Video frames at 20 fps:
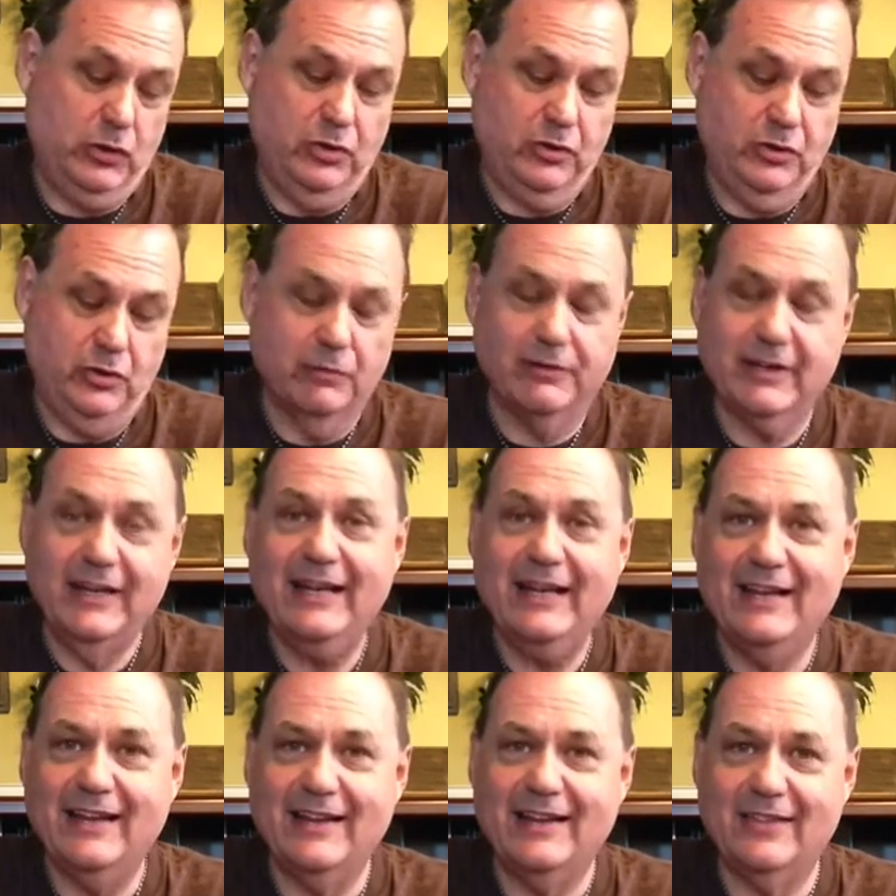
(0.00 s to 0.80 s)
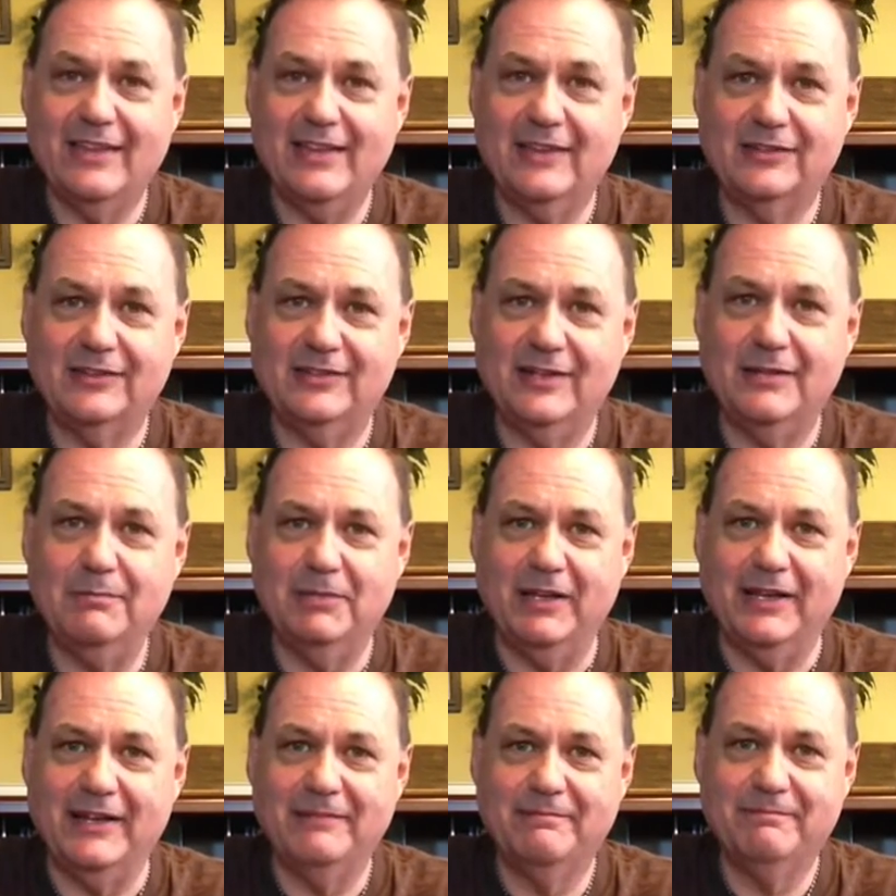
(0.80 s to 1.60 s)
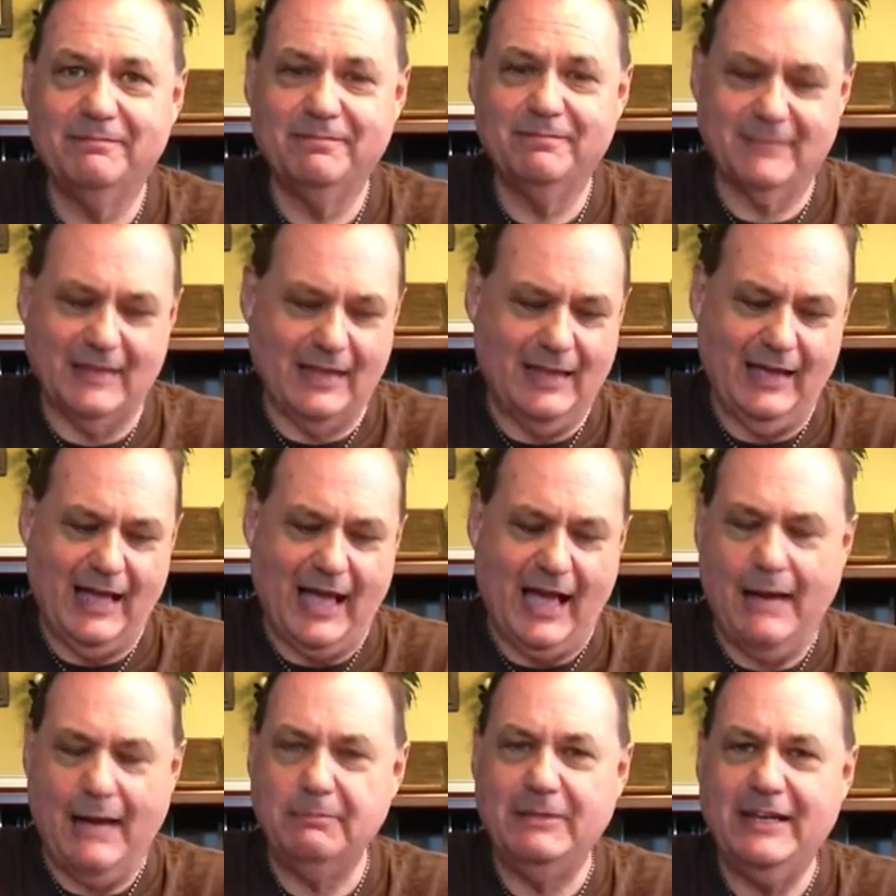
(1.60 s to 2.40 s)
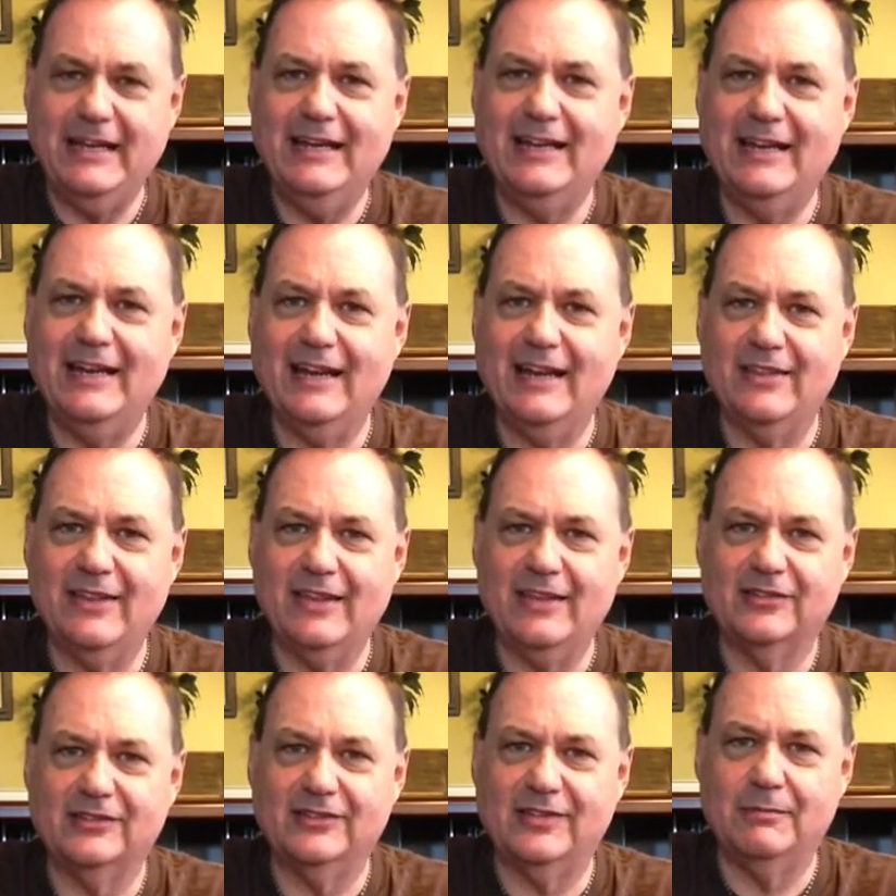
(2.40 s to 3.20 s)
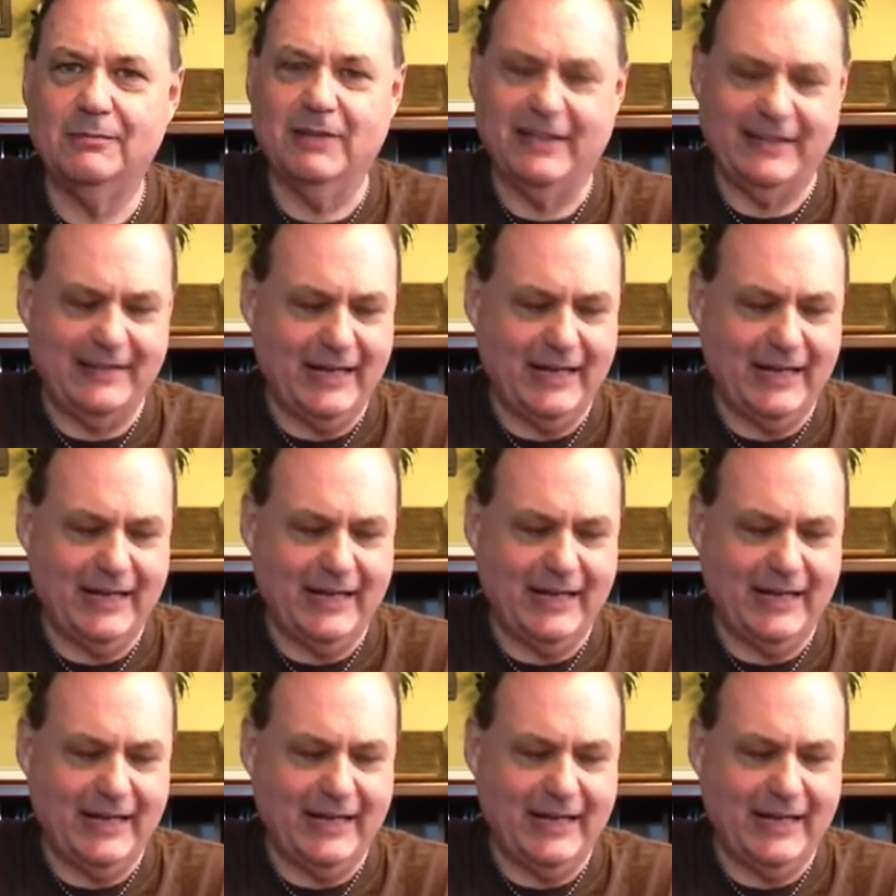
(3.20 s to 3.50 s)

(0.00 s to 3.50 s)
You're needed in the assembly. I'm needed in the assembly.